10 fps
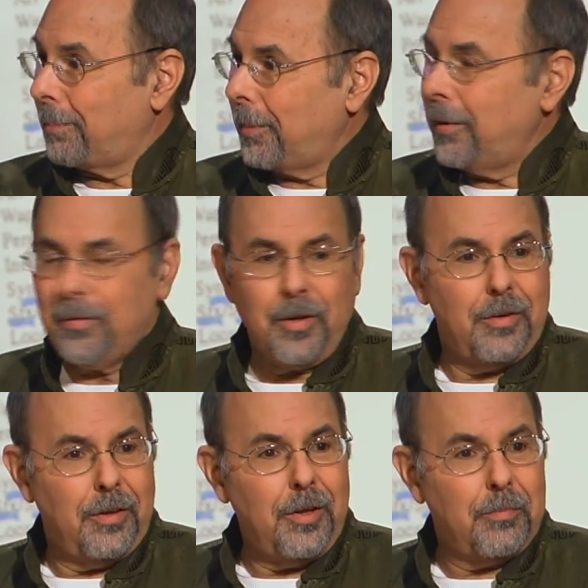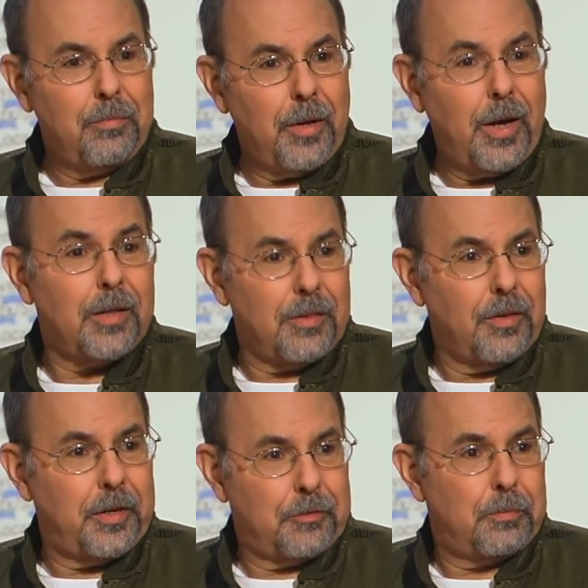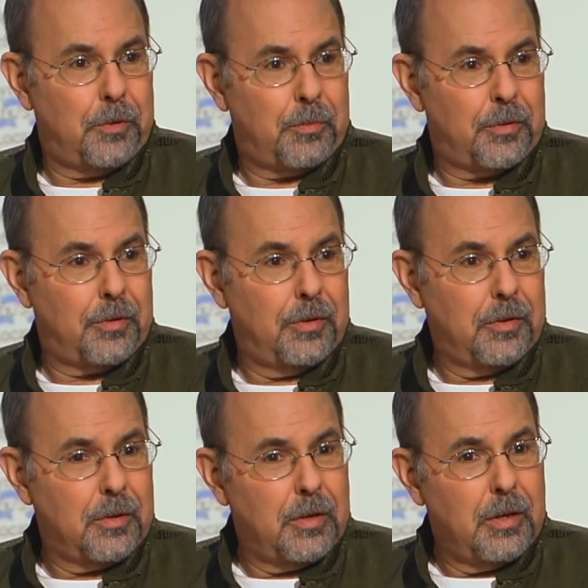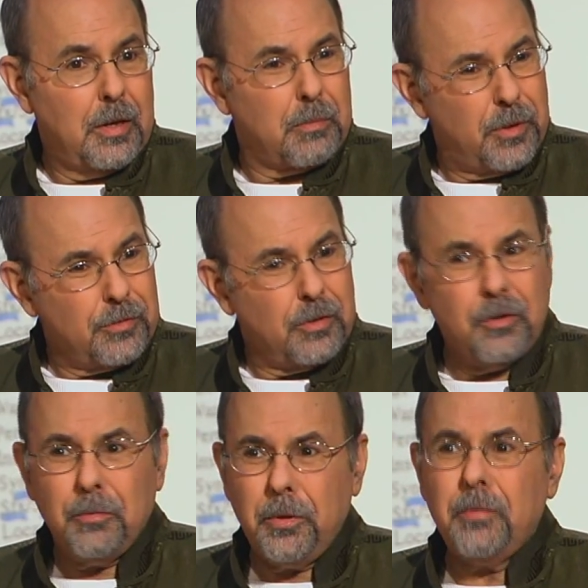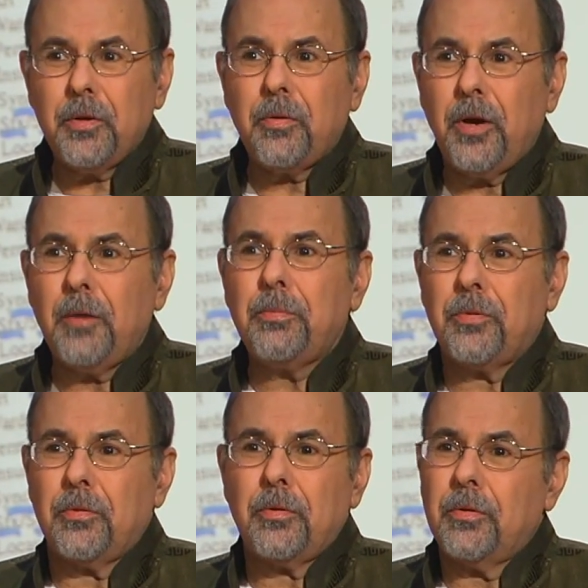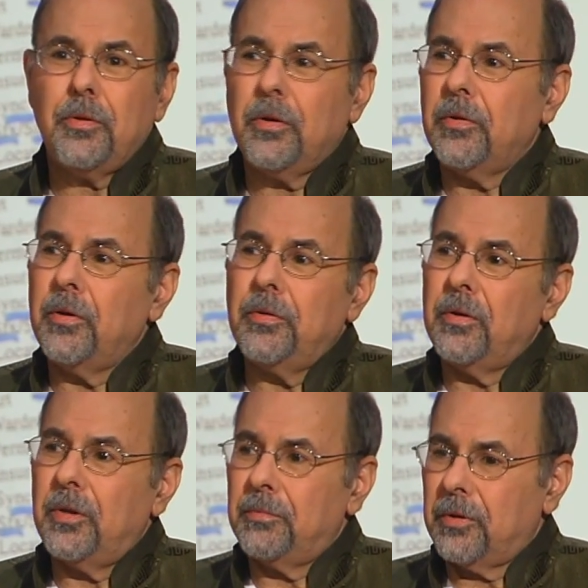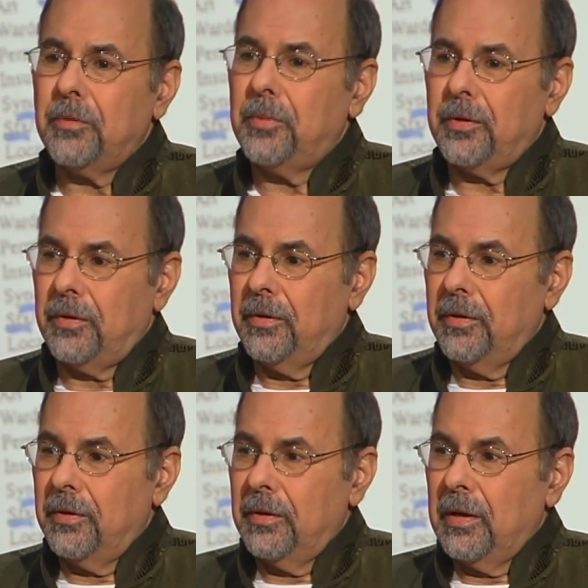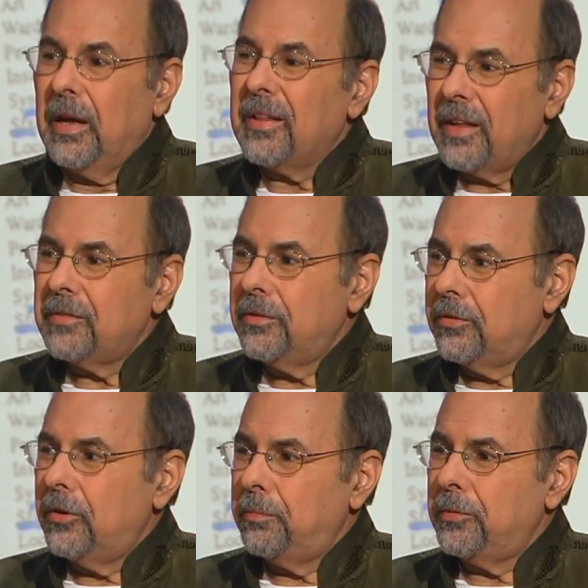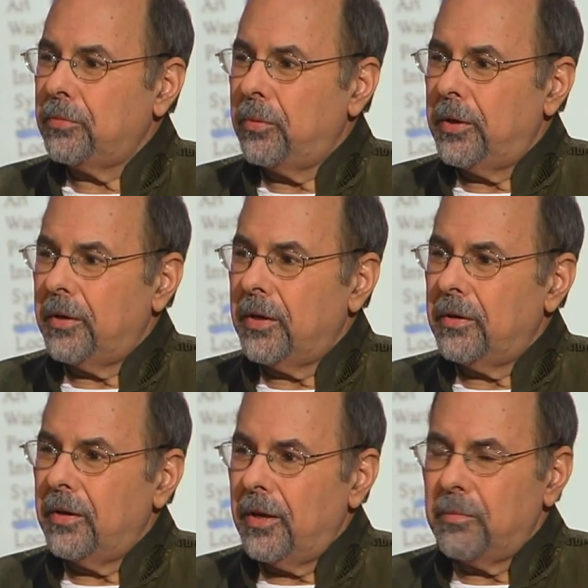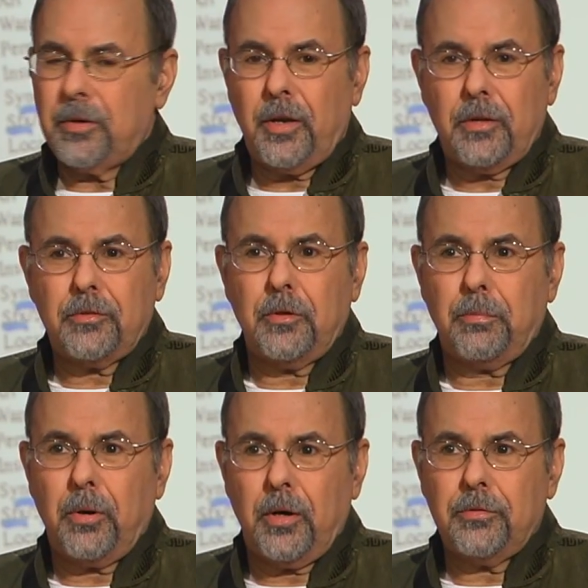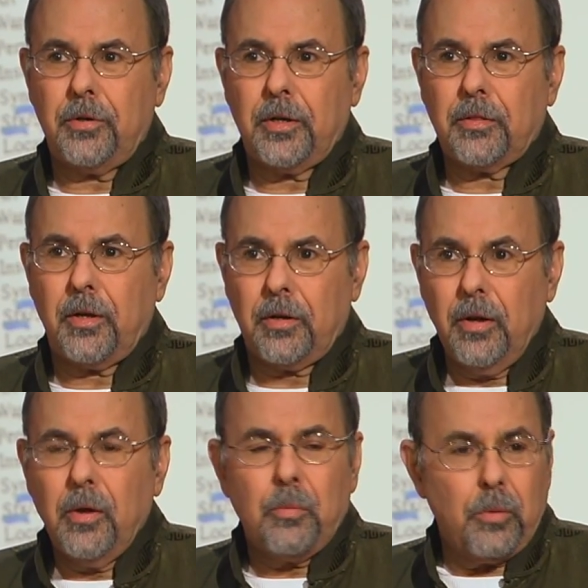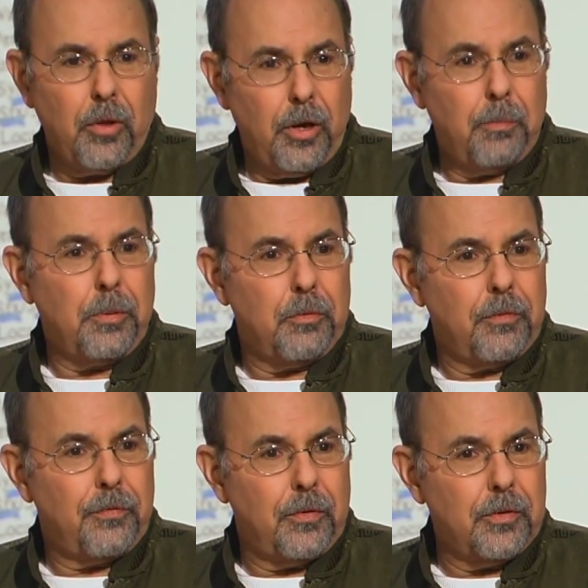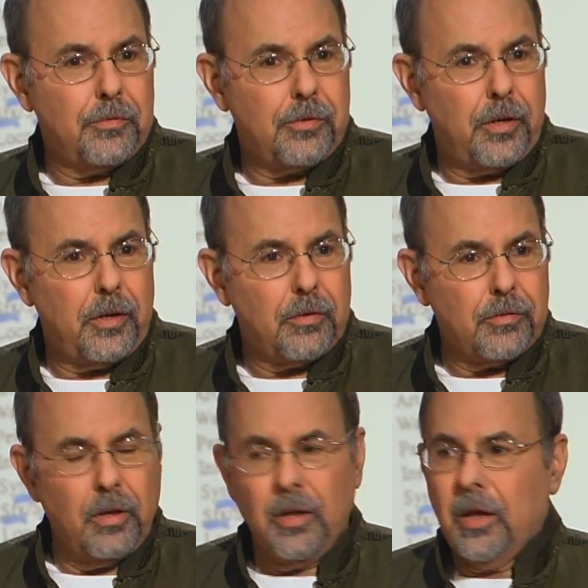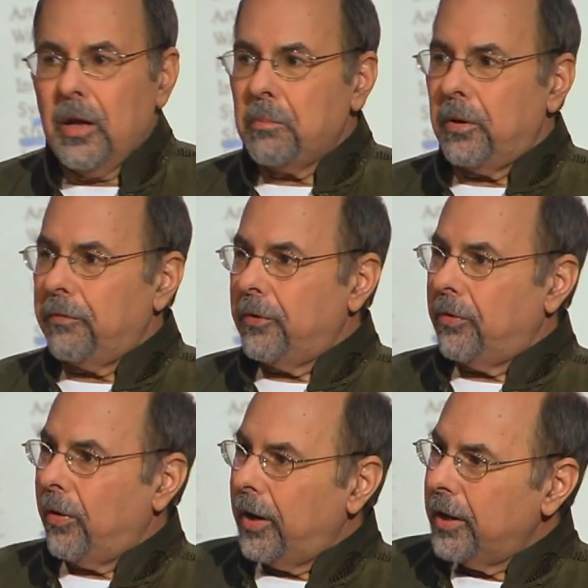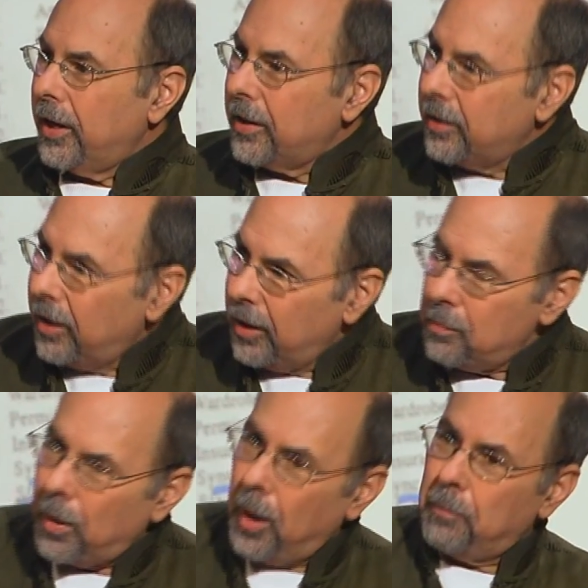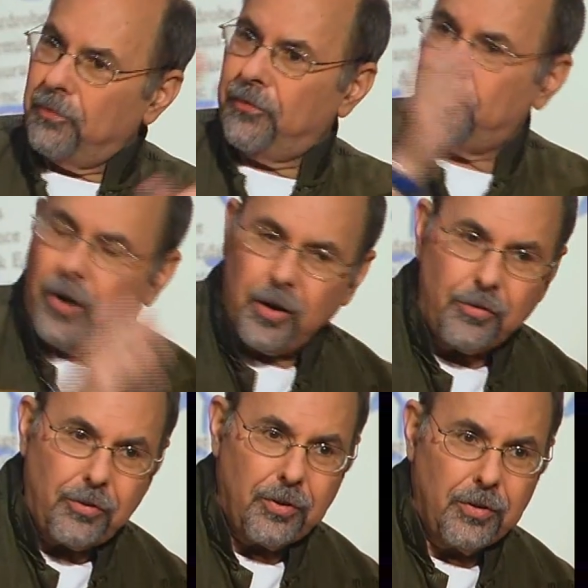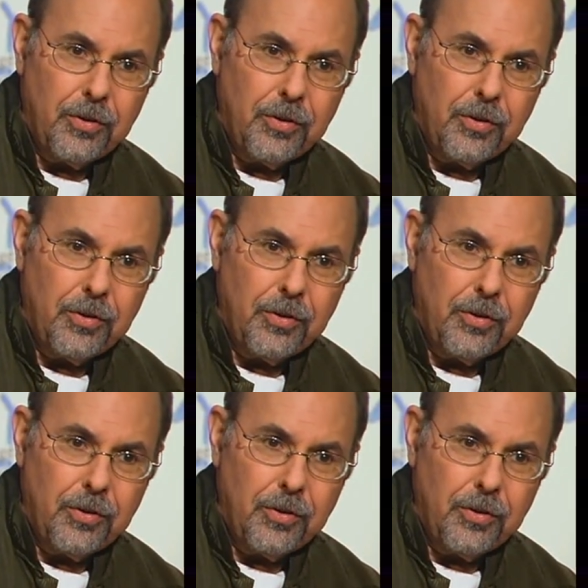Then you get a name at the last moment. But it's a little bit of a crapshoot. You don't know who the name's going to be. That's the cheapest way to get a name attached to your project that will help you with foreign sales. But if you try to get a name up front